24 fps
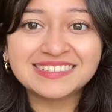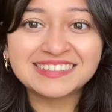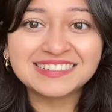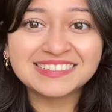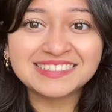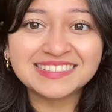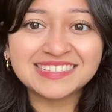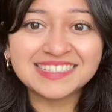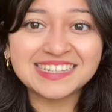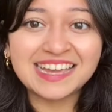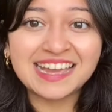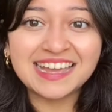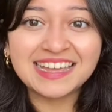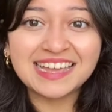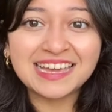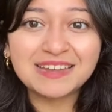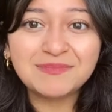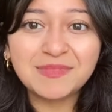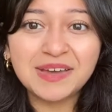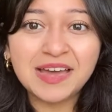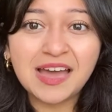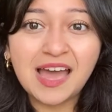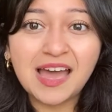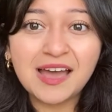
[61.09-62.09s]
Say hi,
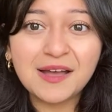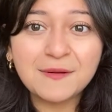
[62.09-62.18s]
Kedma.